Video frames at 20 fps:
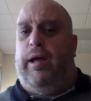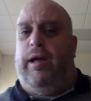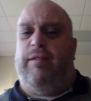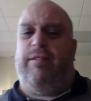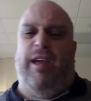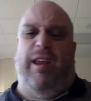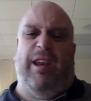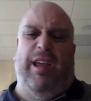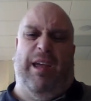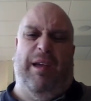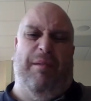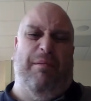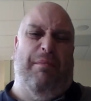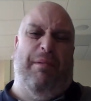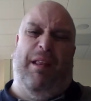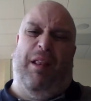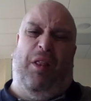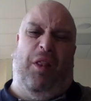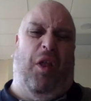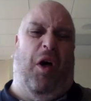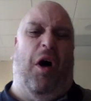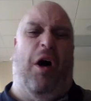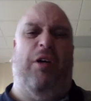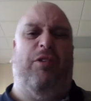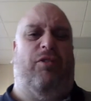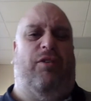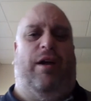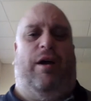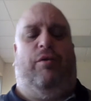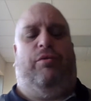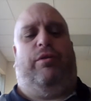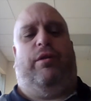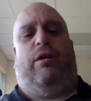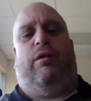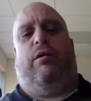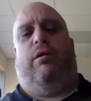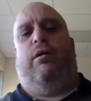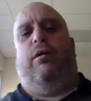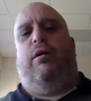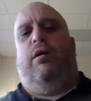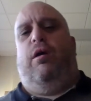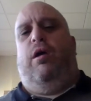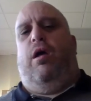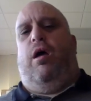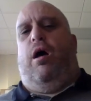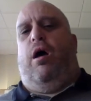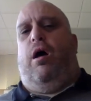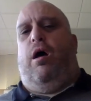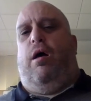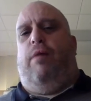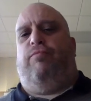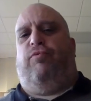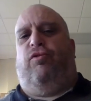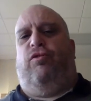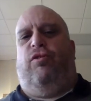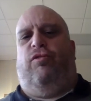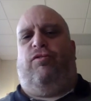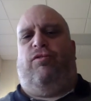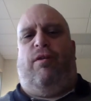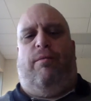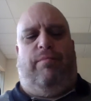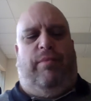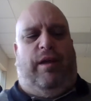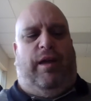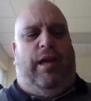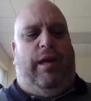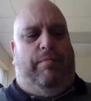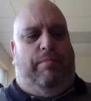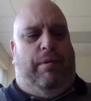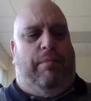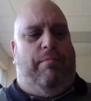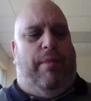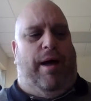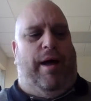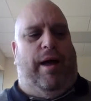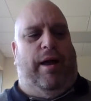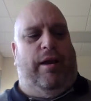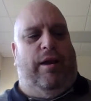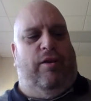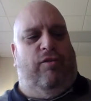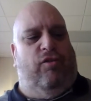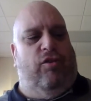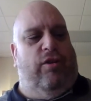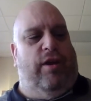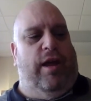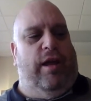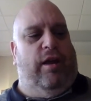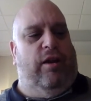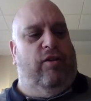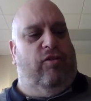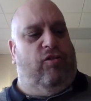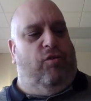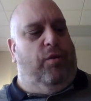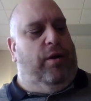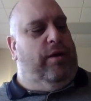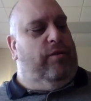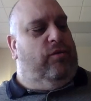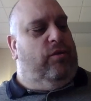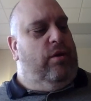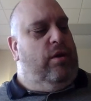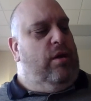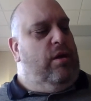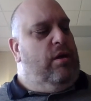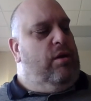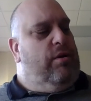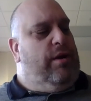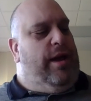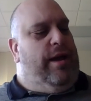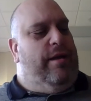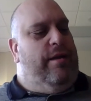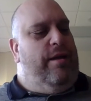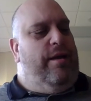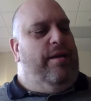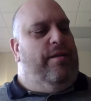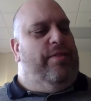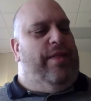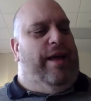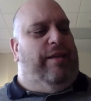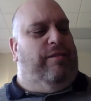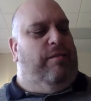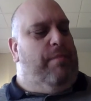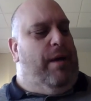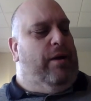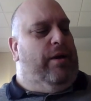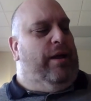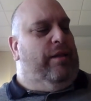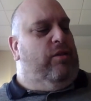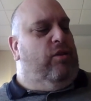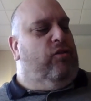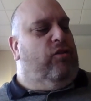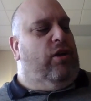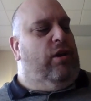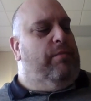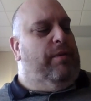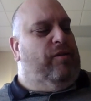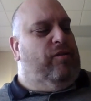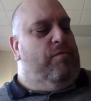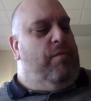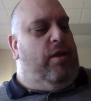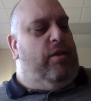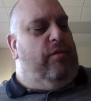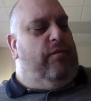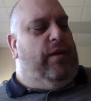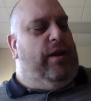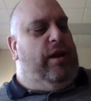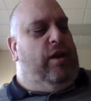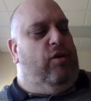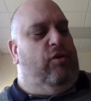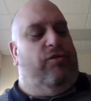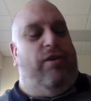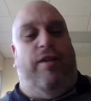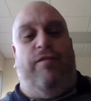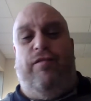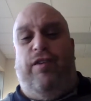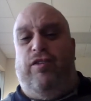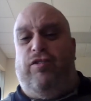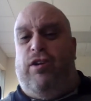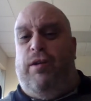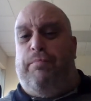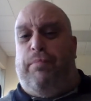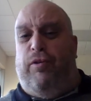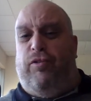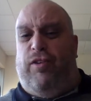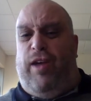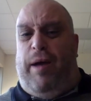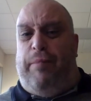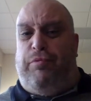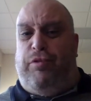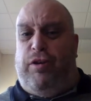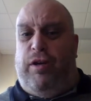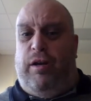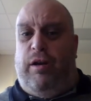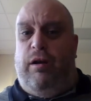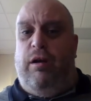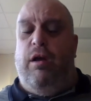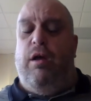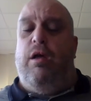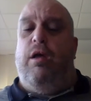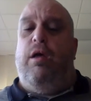You tend to kind of be lost out there. So just something to keep in mind as you're taking this quiz. Okay, that's about it. There's going to be some other videos on vision and perception.